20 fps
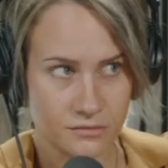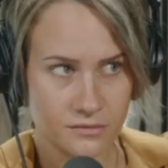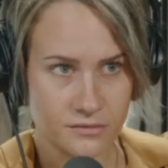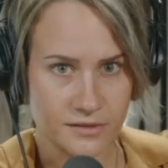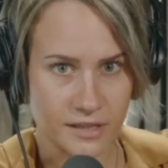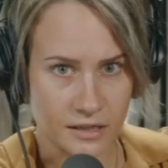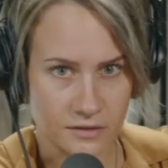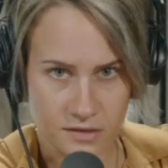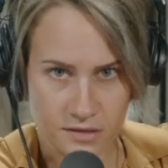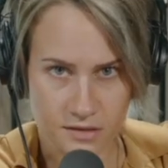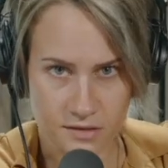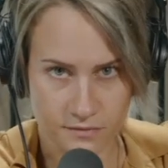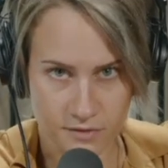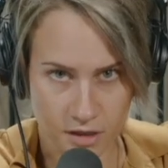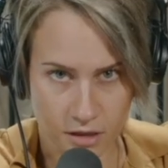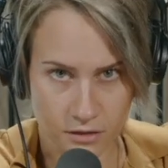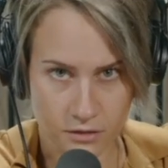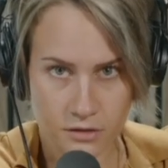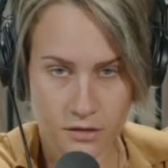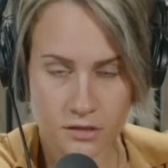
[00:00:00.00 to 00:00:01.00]
thousands of
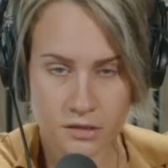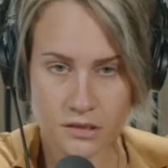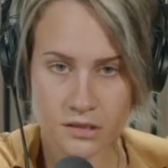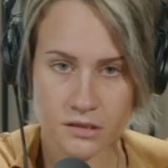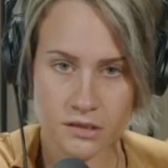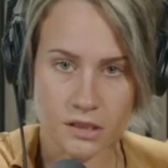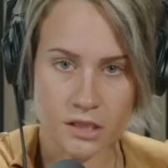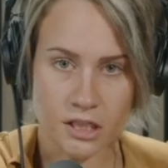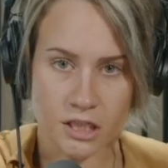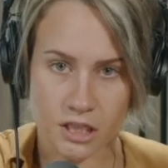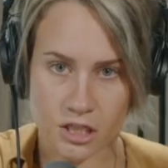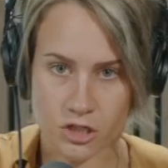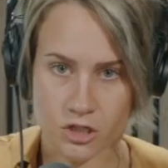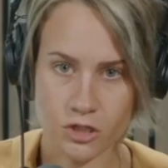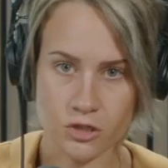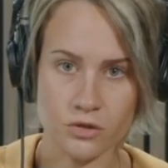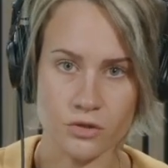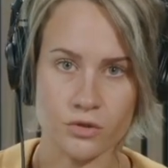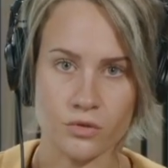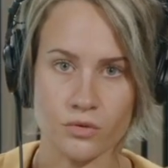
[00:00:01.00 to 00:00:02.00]
dollars
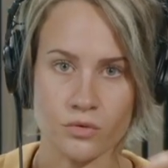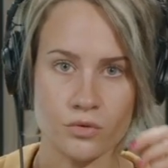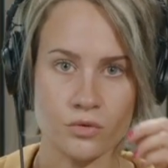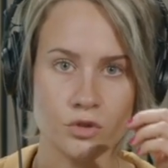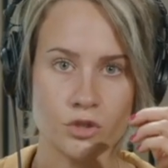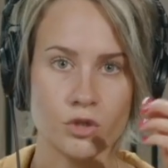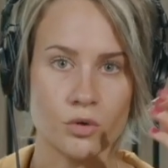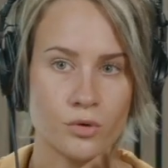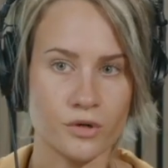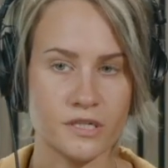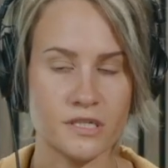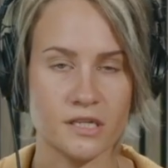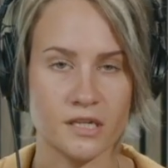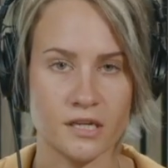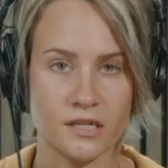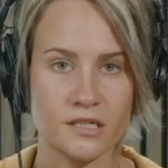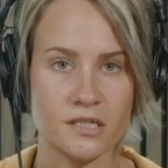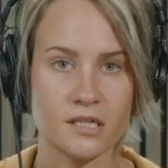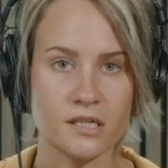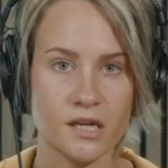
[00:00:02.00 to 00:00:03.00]
into your
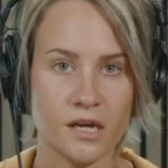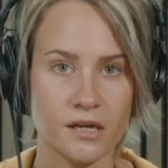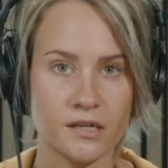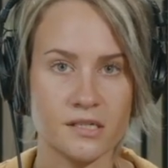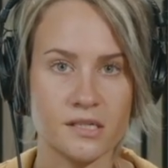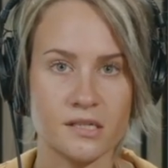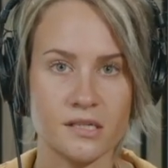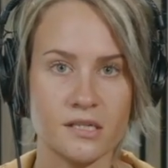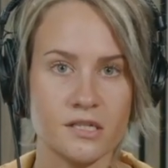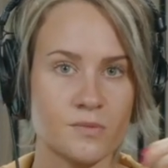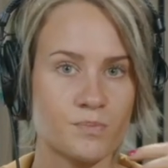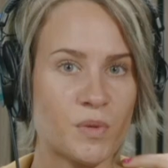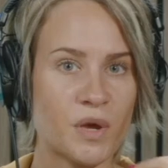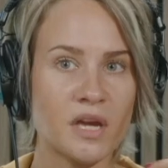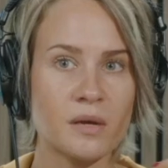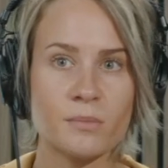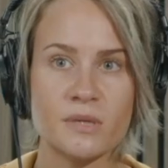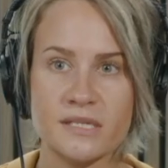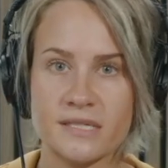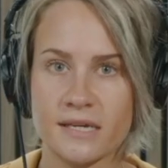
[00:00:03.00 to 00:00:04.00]
skin to get these
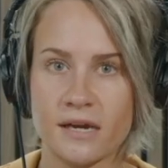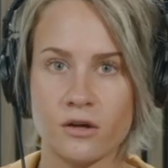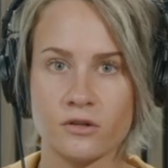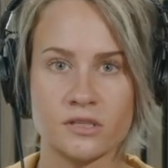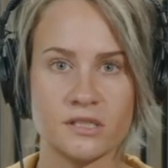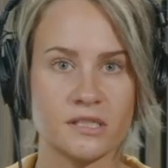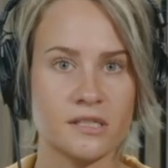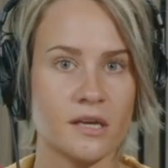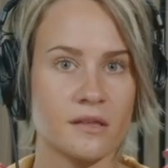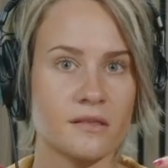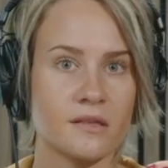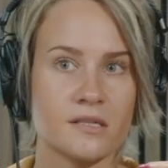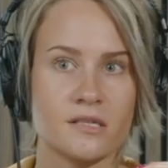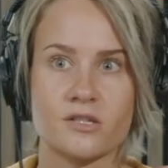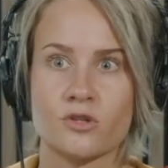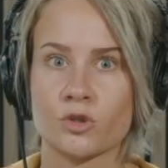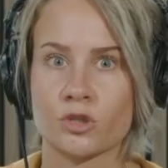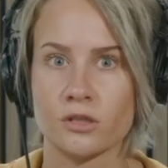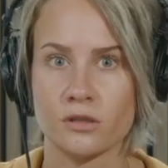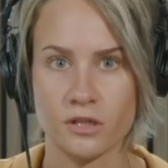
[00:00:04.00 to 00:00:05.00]
pigments out, to get this
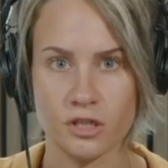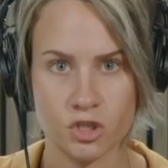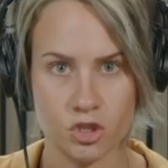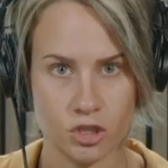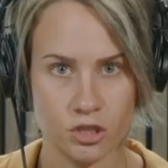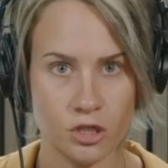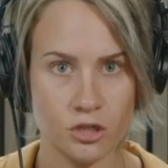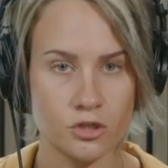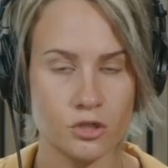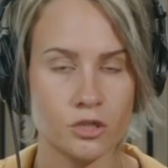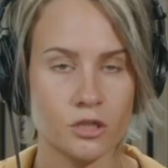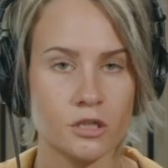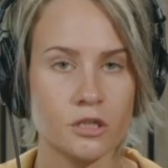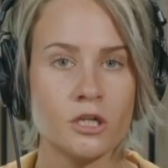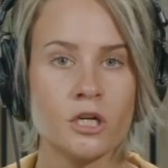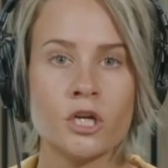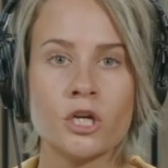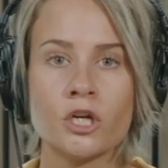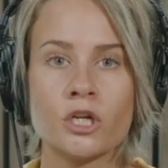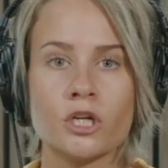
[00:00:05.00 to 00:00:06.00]
circulation under
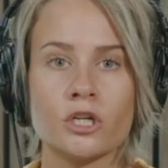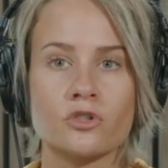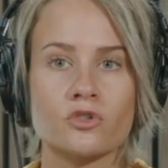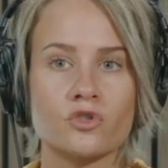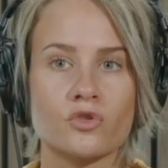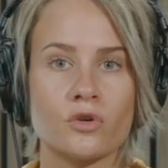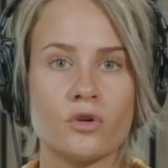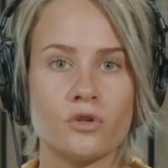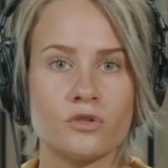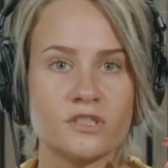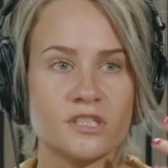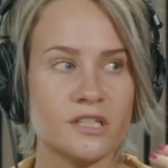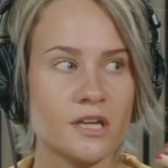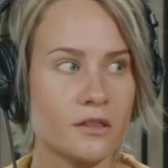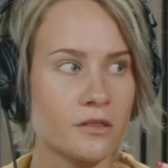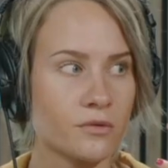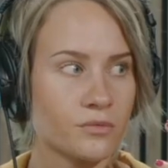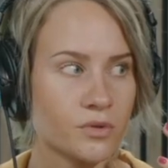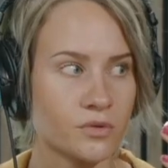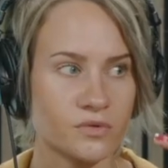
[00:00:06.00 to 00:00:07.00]
control, to
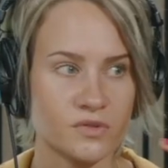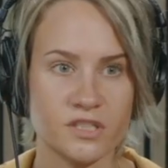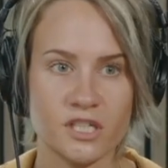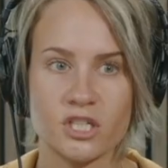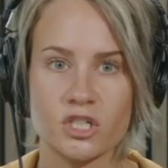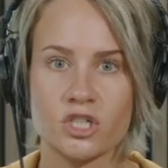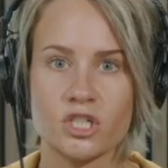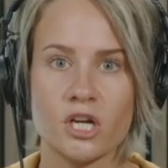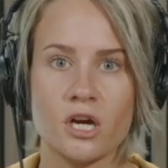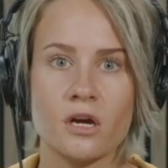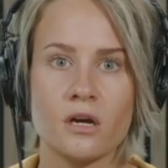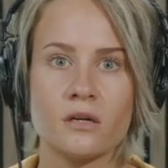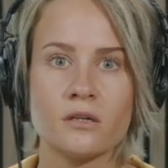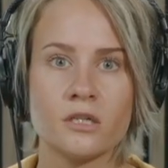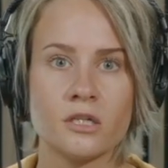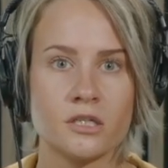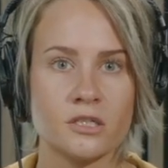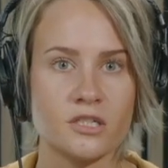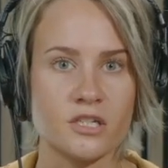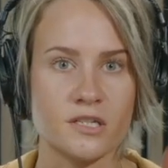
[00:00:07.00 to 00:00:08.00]
get the rosacea
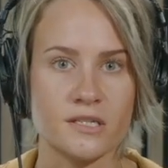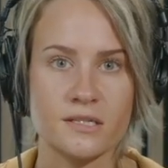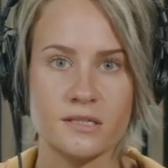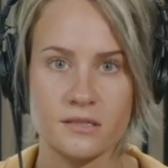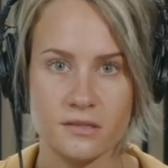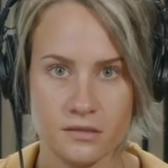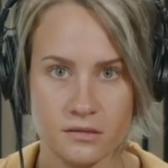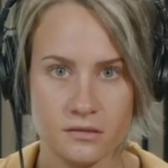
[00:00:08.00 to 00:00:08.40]
just